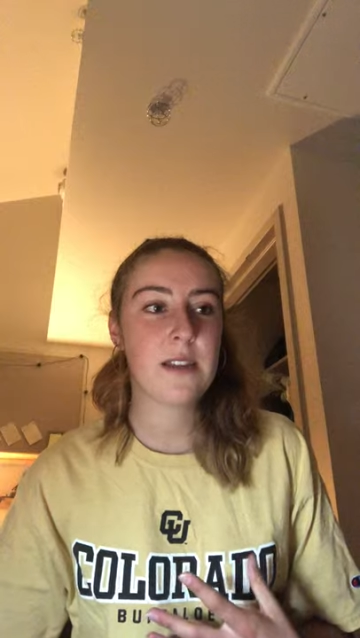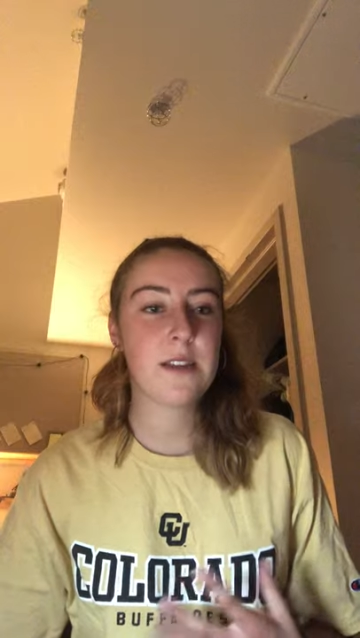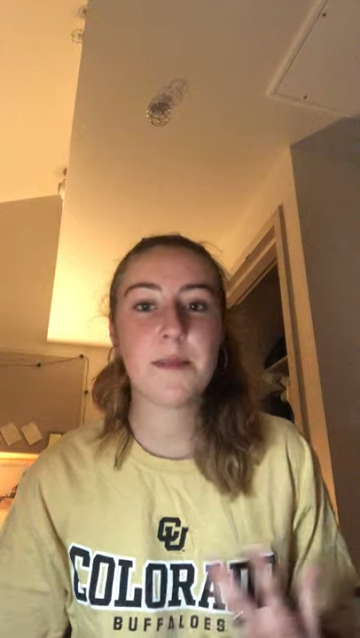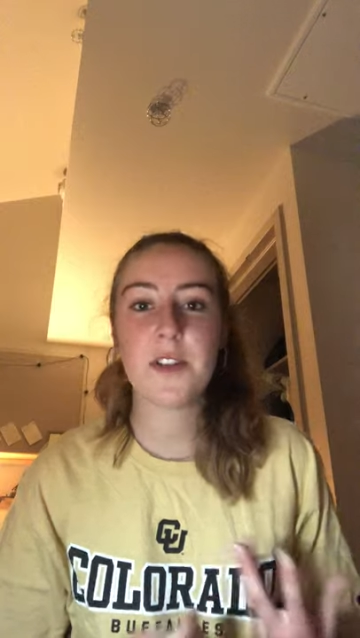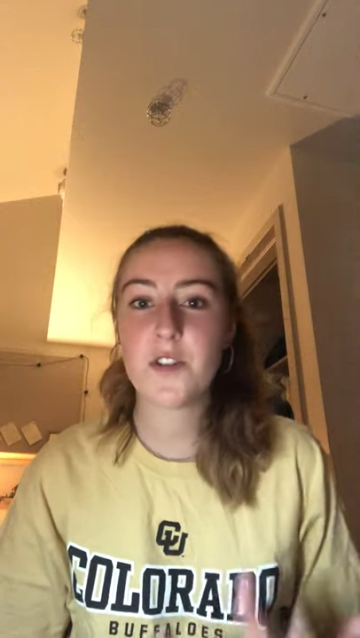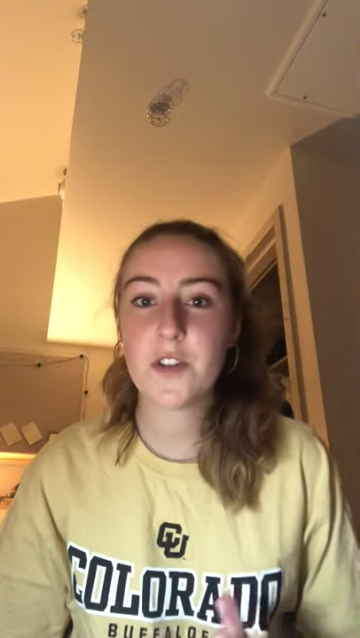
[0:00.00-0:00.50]

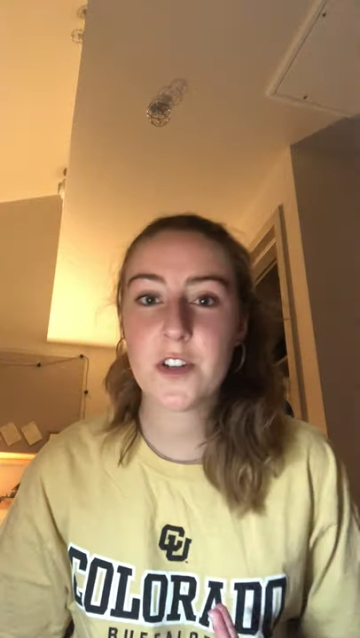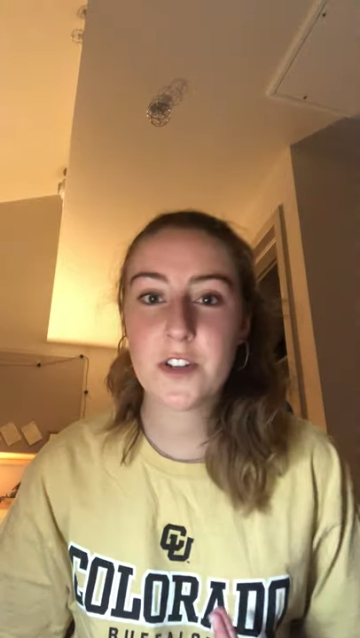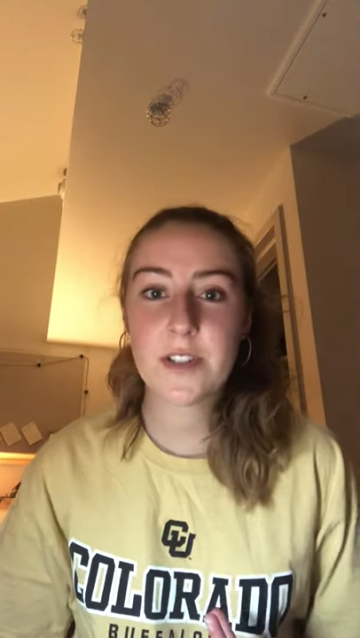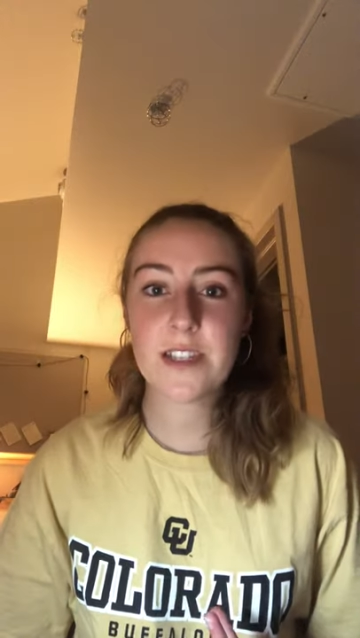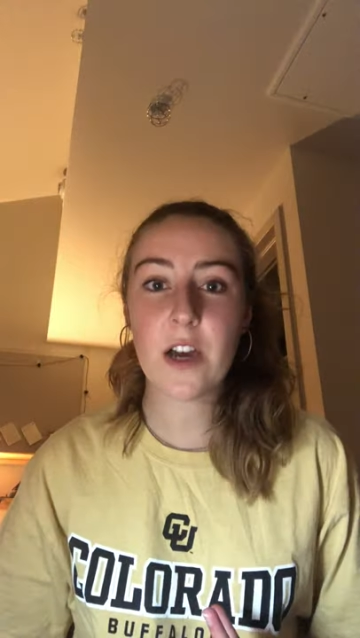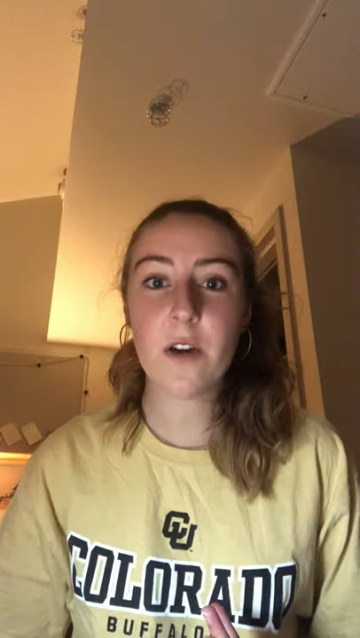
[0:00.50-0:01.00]
to be true to
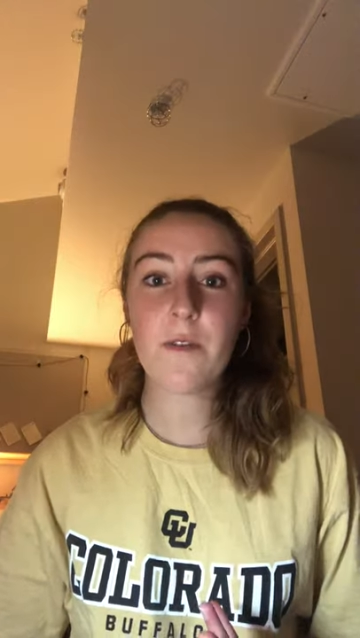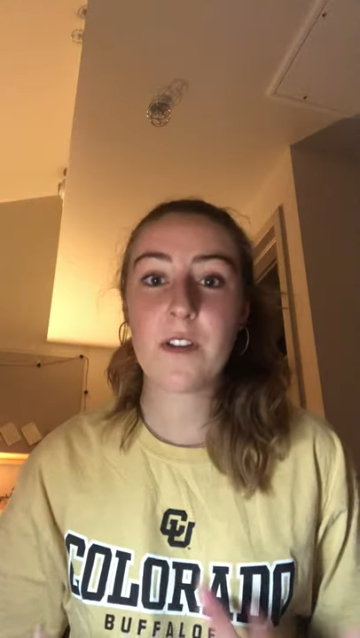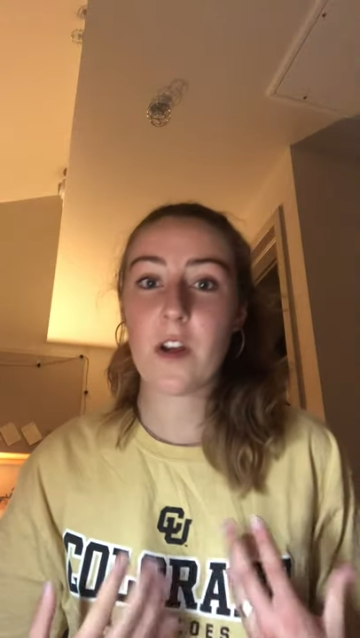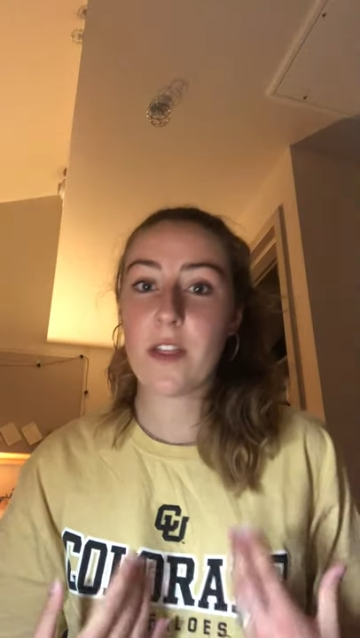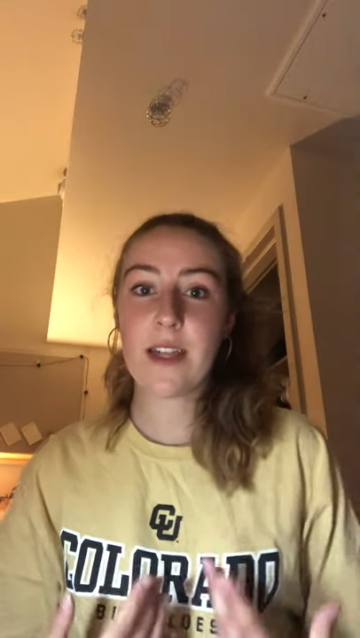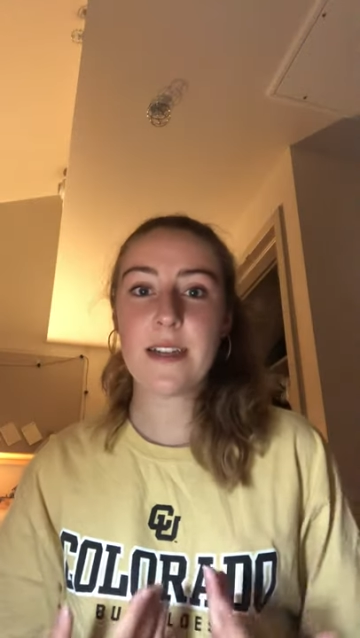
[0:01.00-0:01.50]
yourself
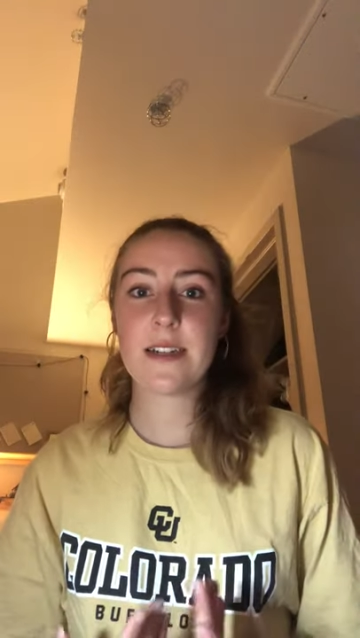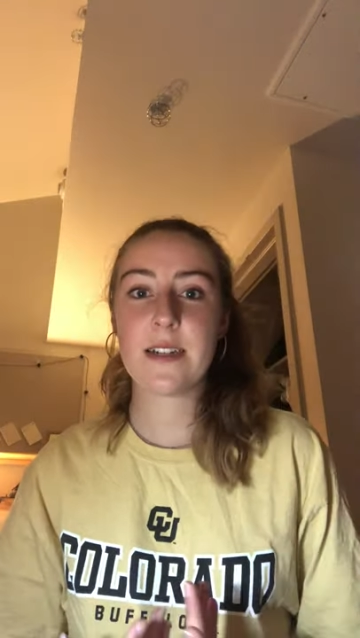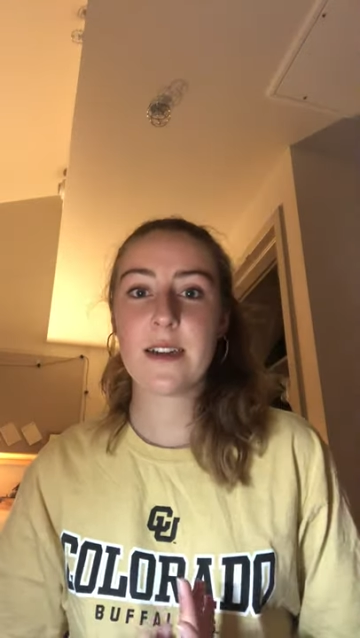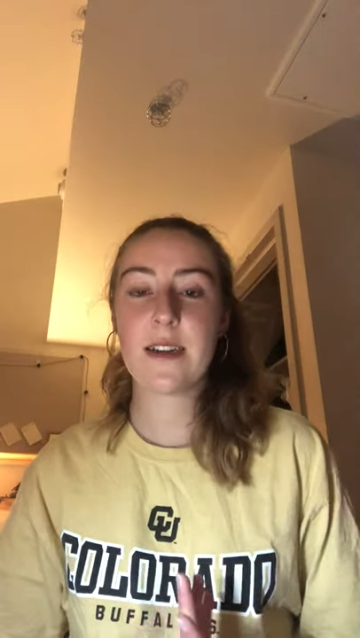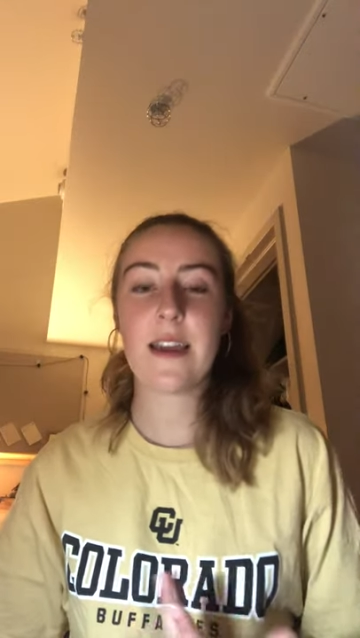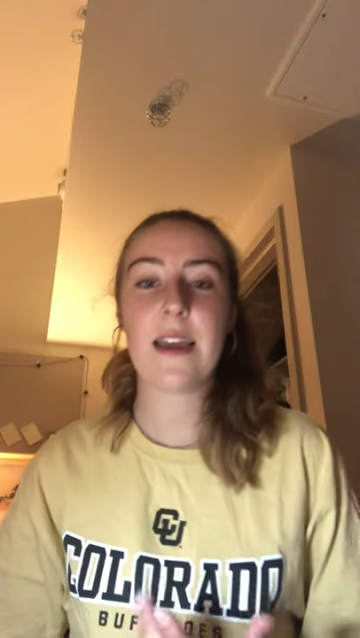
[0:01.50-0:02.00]
and
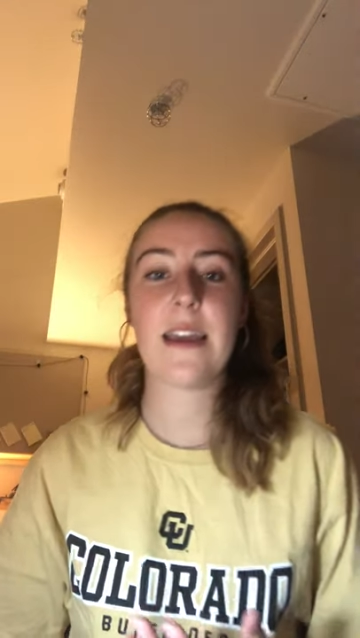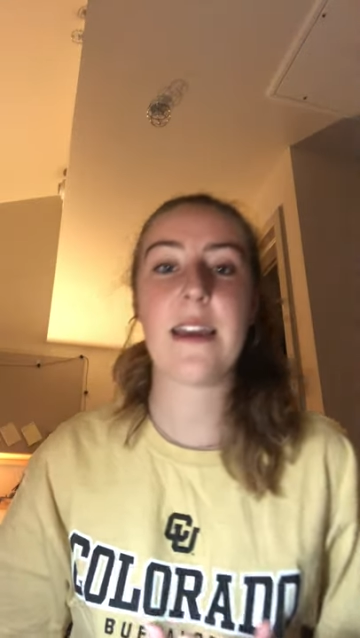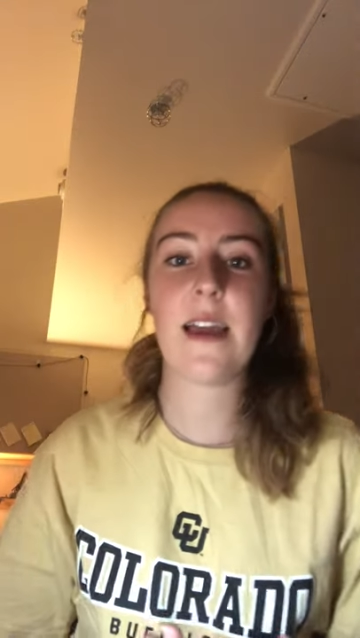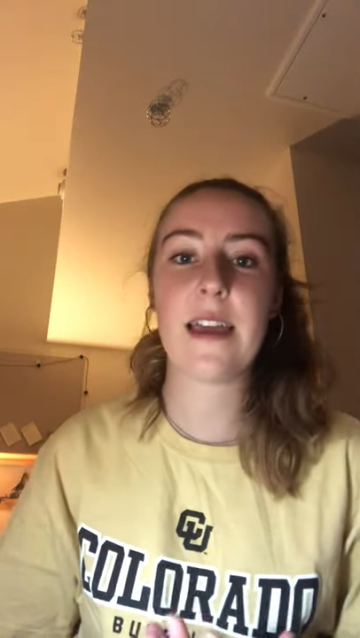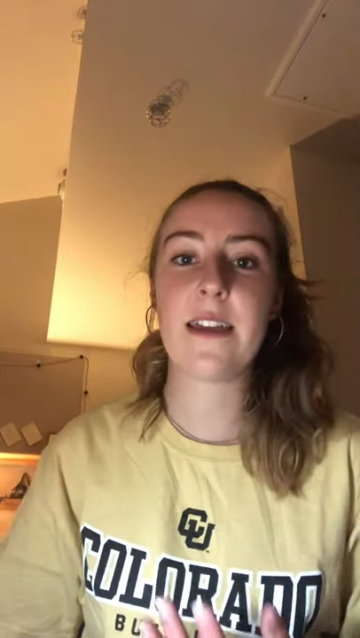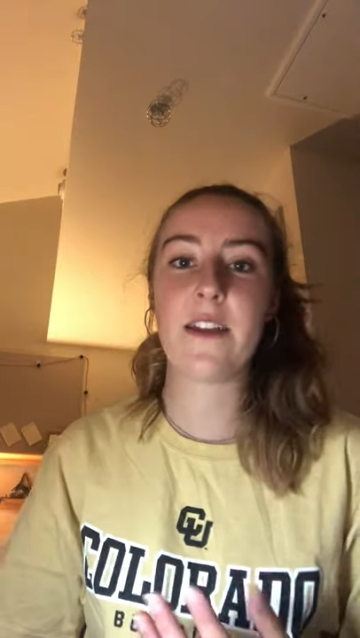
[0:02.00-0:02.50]
authentic
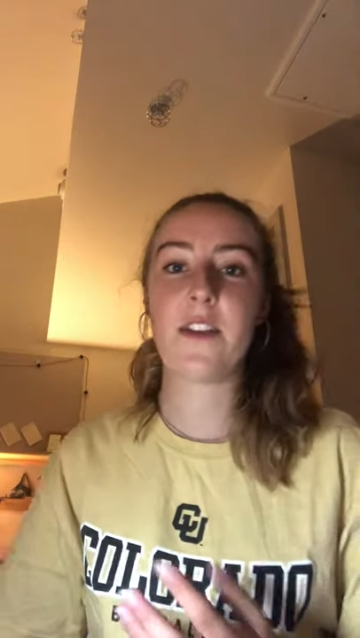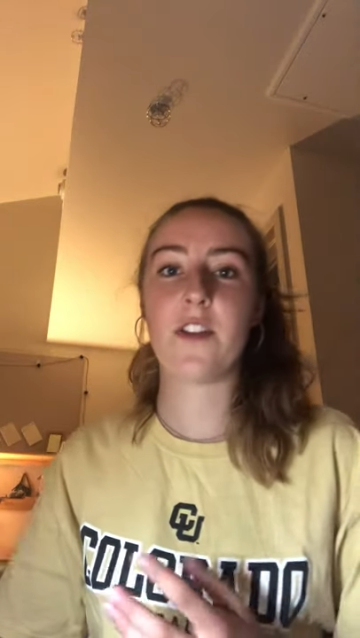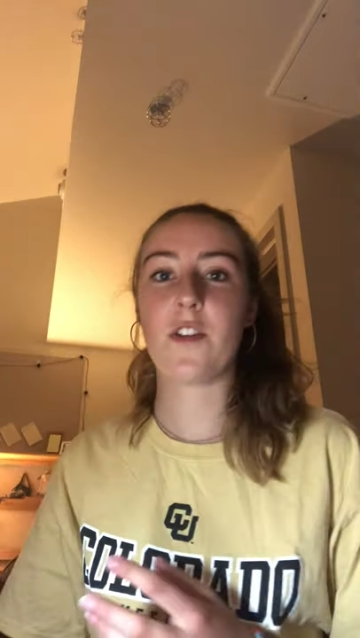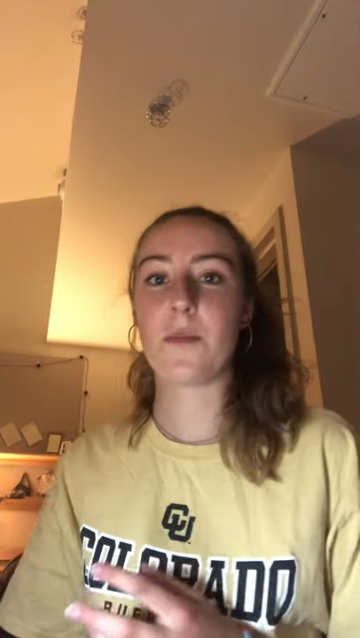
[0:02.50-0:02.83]
in